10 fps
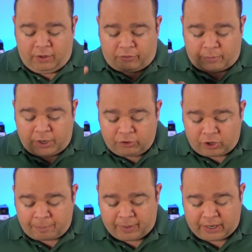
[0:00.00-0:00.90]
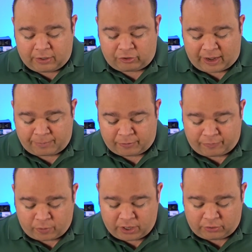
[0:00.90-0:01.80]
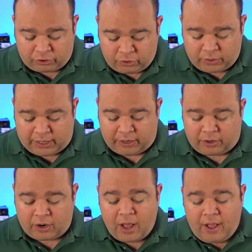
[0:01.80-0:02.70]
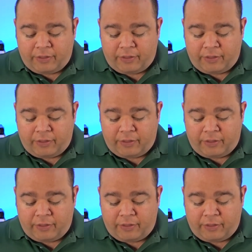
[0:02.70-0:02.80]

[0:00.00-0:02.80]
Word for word: So I'm going to jump in chapter 42 here.